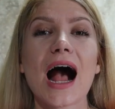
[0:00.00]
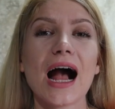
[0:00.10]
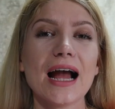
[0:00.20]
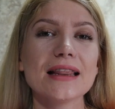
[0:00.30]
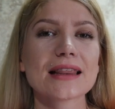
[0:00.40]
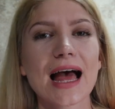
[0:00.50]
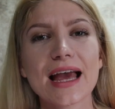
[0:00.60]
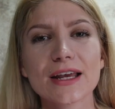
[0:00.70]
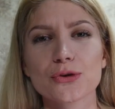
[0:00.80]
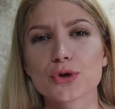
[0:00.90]
I
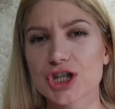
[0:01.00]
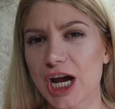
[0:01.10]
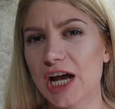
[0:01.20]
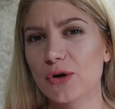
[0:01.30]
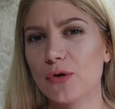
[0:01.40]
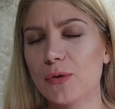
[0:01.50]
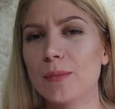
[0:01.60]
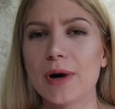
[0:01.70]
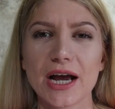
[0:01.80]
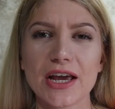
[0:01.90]
like to shadow
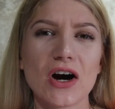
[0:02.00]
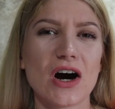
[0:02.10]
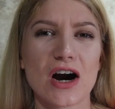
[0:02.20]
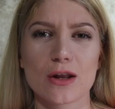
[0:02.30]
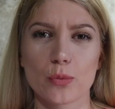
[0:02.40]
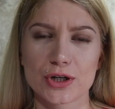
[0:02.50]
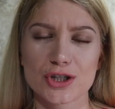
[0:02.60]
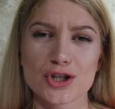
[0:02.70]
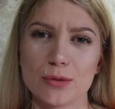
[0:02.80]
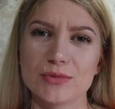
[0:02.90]
my hardware
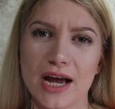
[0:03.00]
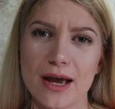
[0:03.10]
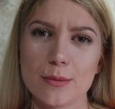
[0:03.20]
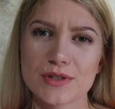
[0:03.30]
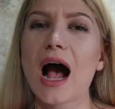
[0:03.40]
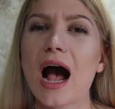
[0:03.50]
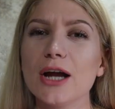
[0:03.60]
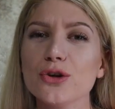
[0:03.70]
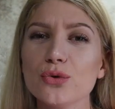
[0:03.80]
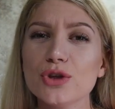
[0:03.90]
sometimes.
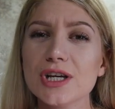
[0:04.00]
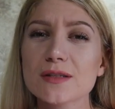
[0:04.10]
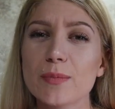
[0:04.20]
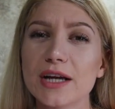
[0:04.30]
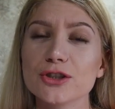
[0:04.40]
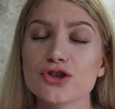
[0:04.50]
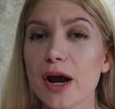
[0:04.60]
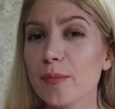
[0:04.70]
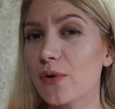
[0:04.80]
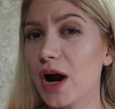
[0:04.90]
I do this by
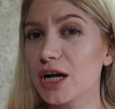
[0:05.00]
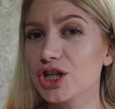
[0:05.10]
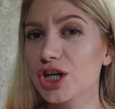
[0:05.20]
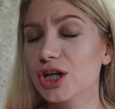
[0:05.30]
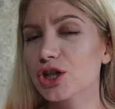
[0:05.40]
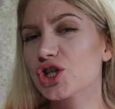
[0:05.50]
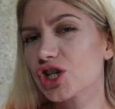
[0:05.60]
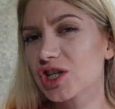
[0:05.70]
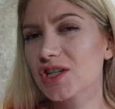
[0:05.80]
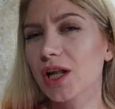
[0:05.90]
dry brushing
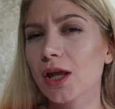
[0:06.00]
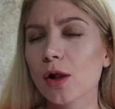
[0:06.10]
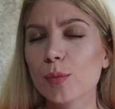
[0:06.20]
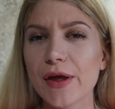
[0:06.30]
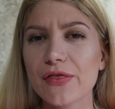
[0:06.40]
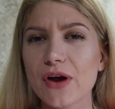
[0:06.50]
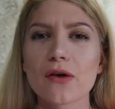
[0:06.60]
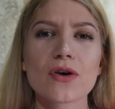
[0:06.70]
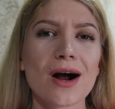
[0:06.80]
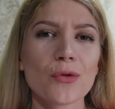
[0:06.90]
just a little bit
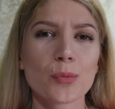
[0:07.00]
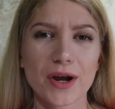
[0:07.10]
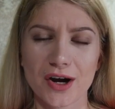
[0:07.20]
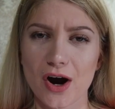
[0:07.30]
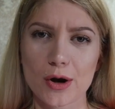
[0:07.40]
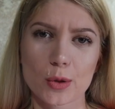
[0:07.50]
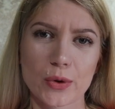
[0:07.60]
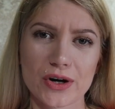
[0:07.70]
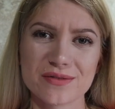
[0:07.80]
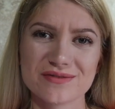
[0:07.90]
around my
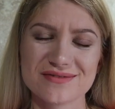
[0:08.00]
hardware.